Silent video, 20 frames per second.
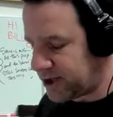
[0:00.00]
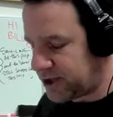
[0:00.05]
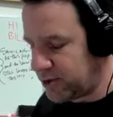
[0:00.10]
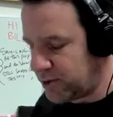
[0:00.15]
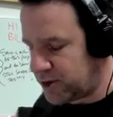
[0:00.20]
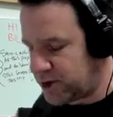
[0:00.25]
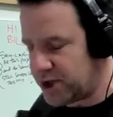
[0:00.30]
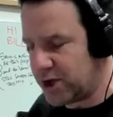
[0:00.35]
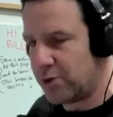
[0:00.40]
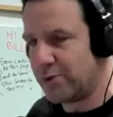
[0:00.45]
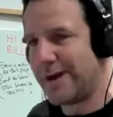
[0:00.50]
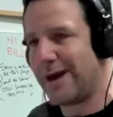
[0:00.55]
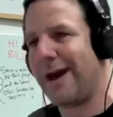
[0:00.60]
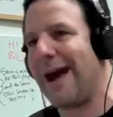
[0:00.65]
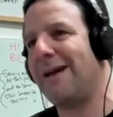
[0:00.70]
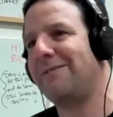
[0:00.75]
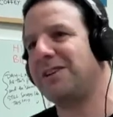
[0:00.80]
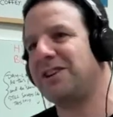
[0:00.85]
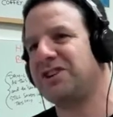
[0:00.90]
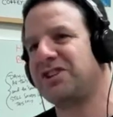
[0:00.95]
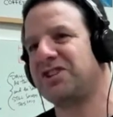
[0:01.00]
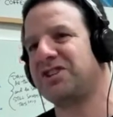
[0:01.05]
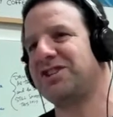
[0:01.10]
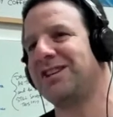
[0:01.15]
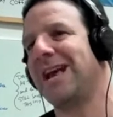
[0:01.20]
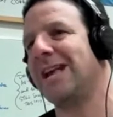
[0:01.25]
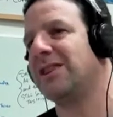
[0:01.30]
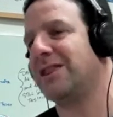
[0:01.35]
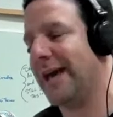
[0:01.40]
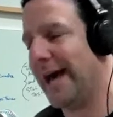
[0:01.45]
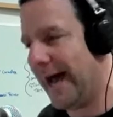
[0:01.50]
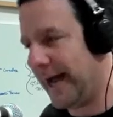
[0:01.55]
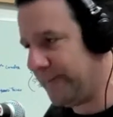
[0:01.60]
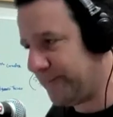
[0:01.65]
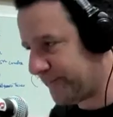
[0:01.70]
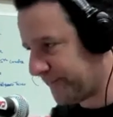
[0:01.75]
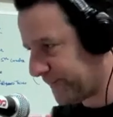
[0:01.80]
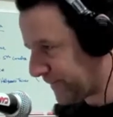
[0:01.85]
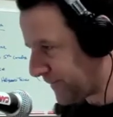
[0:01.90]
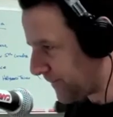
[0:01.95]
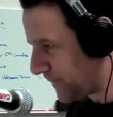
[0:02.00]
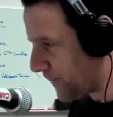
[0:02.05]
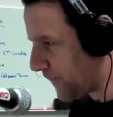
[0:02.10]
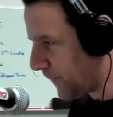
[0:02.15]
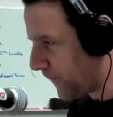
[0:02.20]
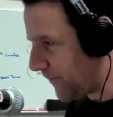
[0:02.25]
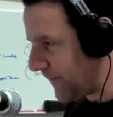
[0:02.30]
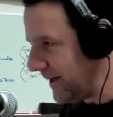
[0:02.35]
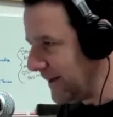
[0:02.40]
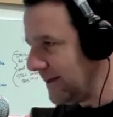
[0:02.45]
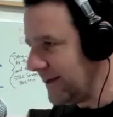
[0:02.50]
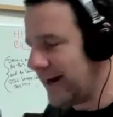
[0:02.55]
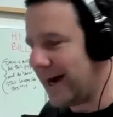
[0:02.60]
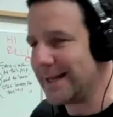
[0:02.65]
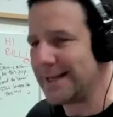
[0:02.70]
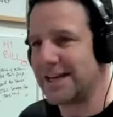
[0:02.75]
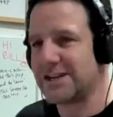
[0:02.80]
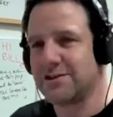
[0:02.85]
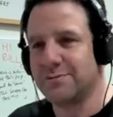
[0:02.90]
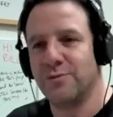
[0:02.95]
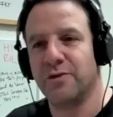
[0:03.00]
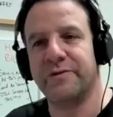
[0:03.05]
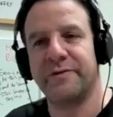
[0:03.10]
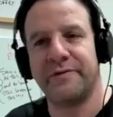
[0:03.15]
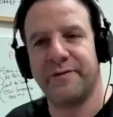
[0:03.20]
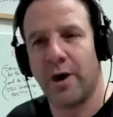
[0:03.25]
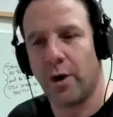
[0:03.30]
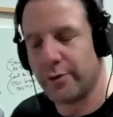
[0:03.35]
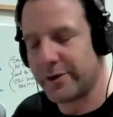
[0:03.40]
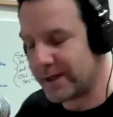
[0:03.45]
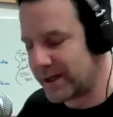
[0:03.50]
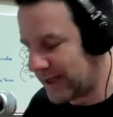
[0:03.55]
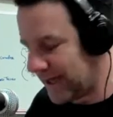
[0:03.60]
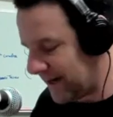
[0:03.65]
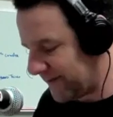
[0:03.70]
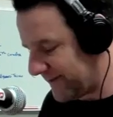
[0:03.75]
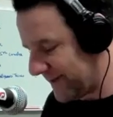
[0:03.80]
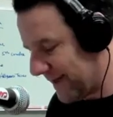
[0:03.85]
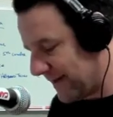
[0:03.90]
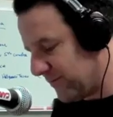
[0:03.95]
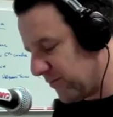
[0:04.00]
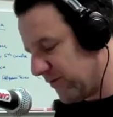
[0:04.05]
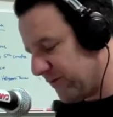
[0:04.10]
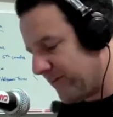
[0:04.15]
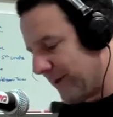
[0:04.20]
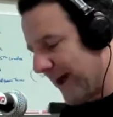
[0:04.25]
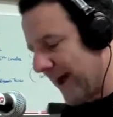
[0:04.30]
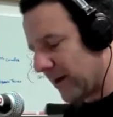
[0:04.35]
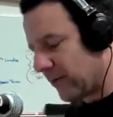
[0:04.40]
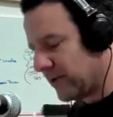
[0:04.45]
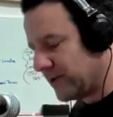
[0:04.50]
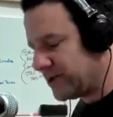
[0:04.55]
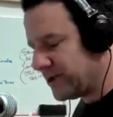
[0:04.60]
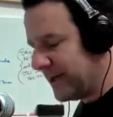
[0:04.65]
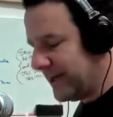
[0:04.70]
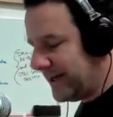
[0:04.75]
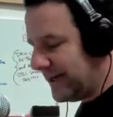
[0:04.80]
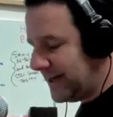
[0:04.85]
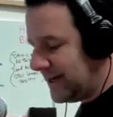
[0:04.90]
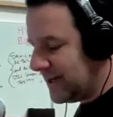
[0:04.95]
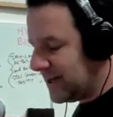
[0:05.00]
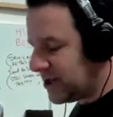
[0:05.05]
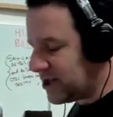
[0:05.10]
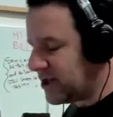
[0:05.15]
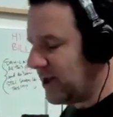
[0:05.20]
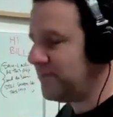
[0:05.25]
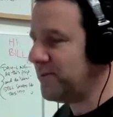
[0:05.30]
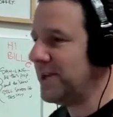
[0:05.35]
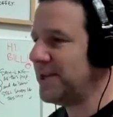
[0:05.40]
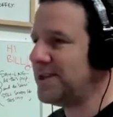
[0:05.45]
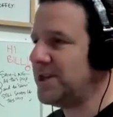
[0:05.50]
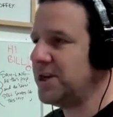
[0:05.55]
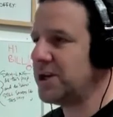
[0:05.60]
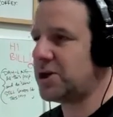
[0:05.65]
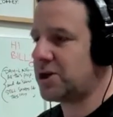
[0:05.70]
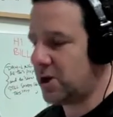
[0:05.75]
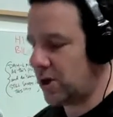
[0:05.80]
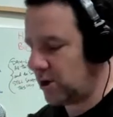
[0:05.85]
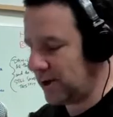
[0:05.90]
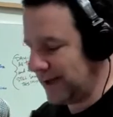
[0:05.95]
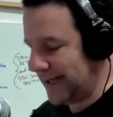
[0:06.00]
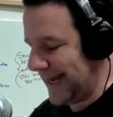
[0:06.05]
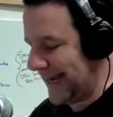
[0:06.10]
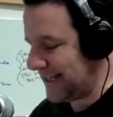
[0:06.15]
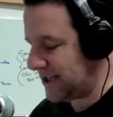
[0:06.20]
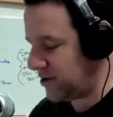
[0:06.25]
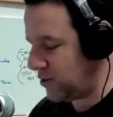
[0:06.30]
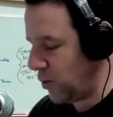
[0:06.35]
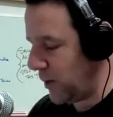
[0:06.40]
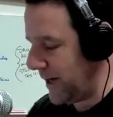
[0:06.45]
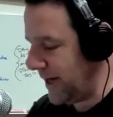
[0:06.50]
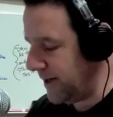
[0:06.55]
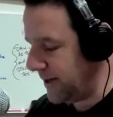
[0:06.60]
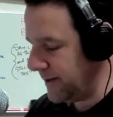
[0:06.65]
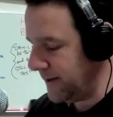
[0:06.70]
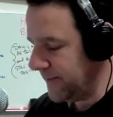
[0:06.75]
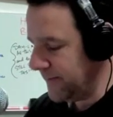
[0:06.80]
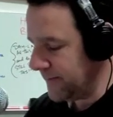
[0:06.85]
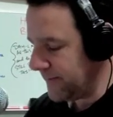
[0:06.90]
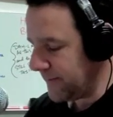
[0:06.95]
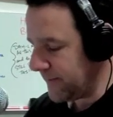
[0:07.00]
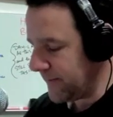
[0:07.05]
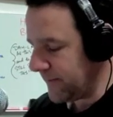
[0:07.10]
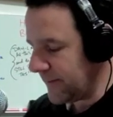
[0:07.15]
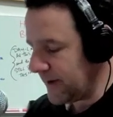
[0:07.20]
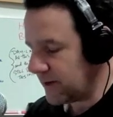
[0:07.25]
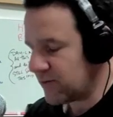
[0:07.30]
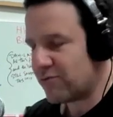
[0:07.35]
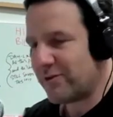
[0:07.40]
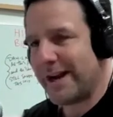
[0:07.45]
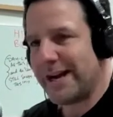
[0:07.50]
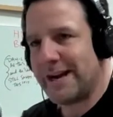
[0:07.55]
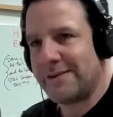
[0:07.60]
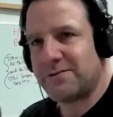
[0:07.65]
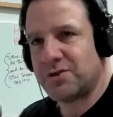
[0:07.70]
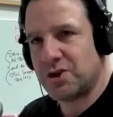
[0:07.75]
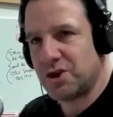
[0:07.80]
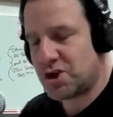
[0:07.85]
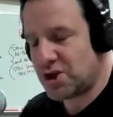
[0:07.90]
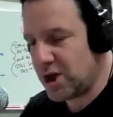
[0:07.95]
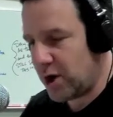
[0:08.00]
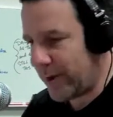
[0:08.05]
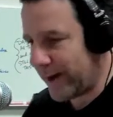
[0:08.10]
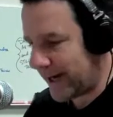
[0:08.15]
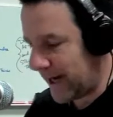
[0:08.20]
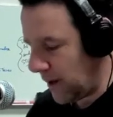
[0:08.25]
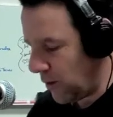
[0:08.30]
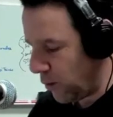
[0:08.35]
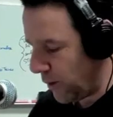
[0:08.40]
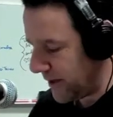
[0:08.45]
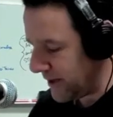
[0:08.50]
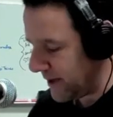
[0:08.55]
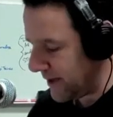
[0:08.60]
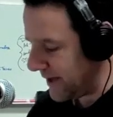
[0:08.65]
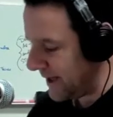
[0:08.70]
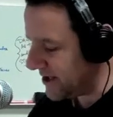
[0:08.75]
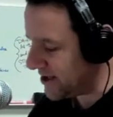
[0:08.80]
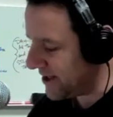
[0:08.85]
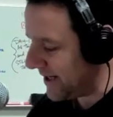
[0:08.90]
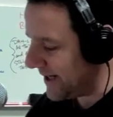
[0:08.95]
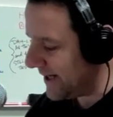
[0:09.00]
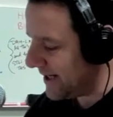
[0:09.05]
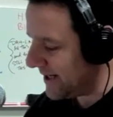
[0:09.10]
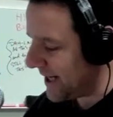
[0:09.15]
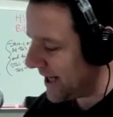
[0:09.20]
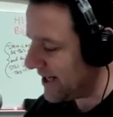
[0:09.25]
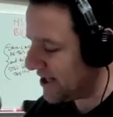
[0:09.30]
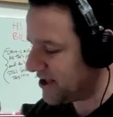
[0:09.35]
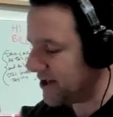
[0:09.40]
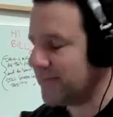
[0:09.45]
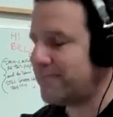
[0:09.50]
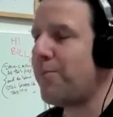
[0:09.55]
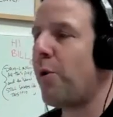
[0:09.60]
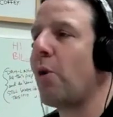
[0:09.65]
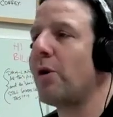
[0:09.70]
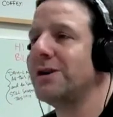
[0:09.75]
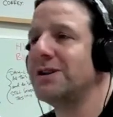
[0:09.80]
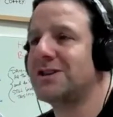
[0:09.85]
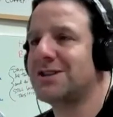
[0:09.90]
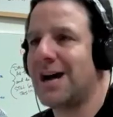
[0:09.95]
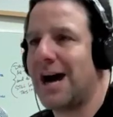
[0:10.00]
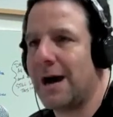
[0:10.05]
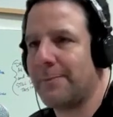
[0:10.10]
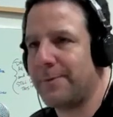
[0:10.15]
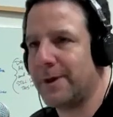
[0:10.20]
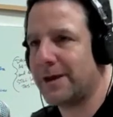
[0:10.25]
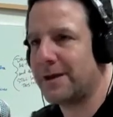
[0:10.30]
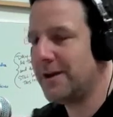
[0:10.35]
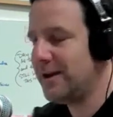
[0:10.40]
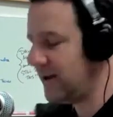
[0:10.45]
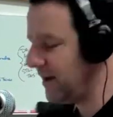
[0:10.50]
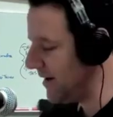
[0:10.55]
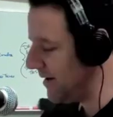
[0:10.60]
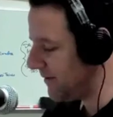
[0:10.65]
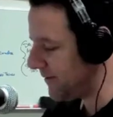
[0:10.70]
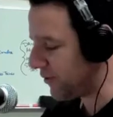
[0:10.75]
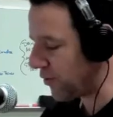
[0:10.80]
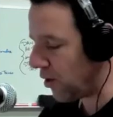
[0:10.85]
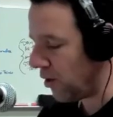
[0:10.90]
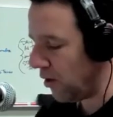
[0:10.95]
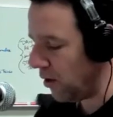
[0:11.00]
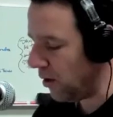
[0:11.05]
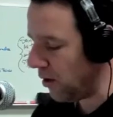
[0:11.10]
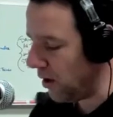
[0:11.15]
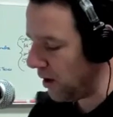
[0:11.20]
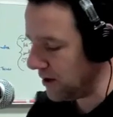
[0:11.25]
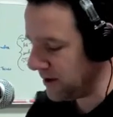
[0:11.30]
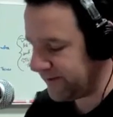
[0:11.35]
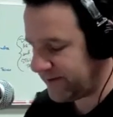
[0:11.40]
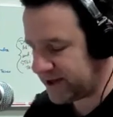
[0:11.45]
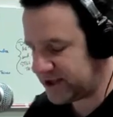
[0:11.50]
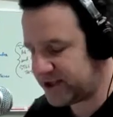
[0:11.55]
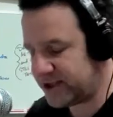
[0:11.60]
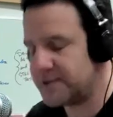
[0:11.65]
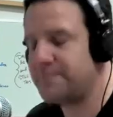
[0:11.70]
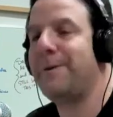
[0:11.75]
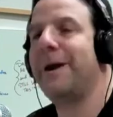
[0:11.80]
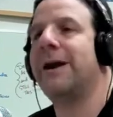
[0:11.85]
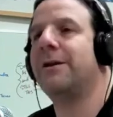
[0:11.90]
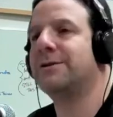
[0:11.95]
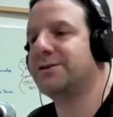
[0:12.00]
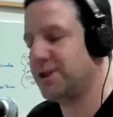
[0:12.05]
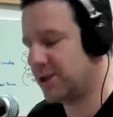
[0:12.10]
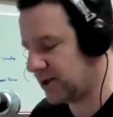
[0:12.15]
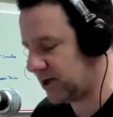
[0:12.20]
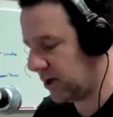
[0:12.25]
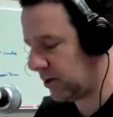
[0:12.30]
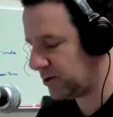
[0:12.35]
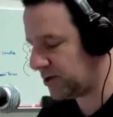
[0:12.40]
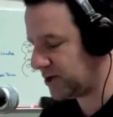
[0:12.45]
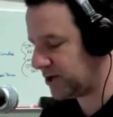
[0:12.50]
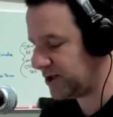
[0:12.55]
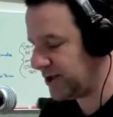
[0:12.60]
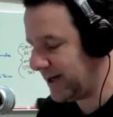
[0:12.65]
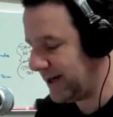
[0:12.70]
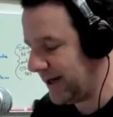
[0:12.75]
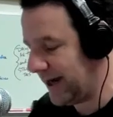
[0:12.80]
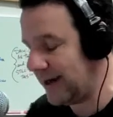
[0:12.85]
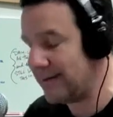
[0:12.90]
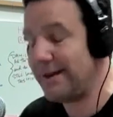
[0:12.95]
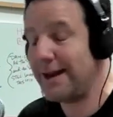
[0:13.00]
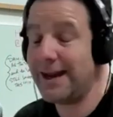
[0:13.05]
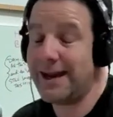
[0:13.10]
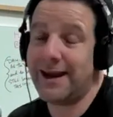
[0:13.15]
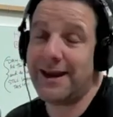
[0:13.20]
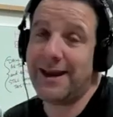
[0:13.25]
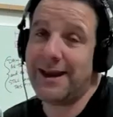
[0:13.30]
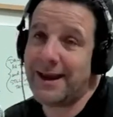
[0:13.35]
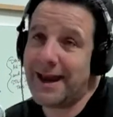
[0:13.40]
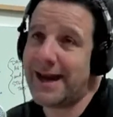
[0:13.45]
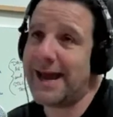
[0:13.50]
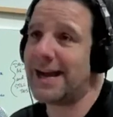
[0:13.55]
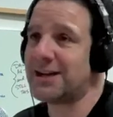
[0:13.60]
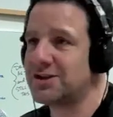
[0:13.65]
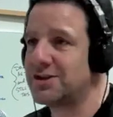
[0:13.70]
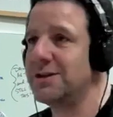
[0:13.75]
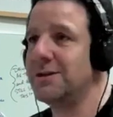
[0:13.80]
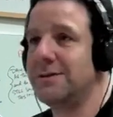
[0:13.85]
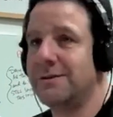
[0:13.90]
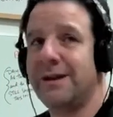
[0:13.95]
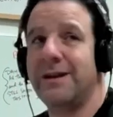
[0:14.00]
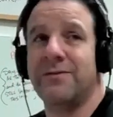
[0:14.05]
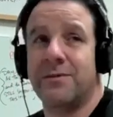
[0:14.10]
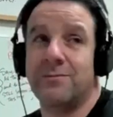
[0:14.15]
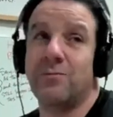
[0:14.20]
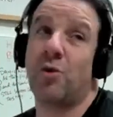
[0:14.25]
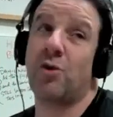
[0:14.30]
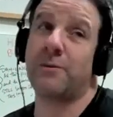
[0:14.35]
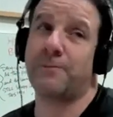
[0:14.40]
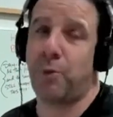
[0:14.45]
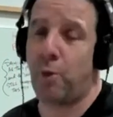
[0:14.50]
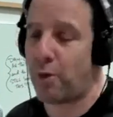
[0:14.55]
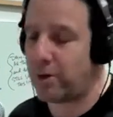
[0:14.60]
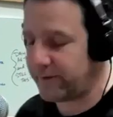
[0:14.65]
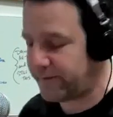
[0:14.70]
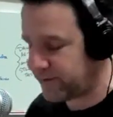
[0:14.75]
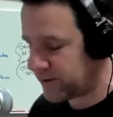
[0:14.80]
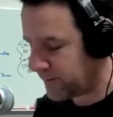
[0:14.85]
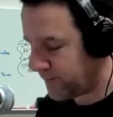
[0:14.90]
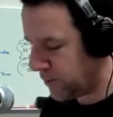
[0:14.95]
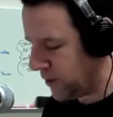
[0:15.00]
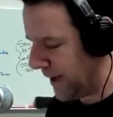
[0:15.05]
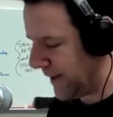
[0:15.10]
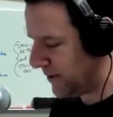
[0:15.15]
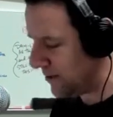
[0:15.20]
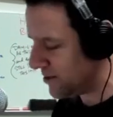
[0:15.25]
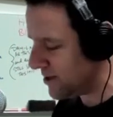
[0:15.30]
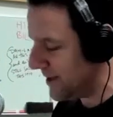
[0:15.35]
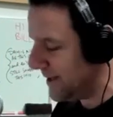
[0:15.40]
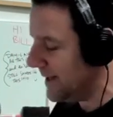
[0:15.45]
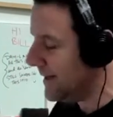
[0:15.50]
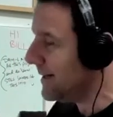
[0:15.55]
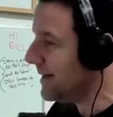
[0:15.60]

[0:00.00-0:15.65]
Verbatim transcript: two two. Now, having said that, I like to move forward in life, not move backwards. Something did occur last week. Right after the show, I got wind of this, and, it, and it's an important topic for all of us as parents and coaches, and, and, and actually even more important for the players.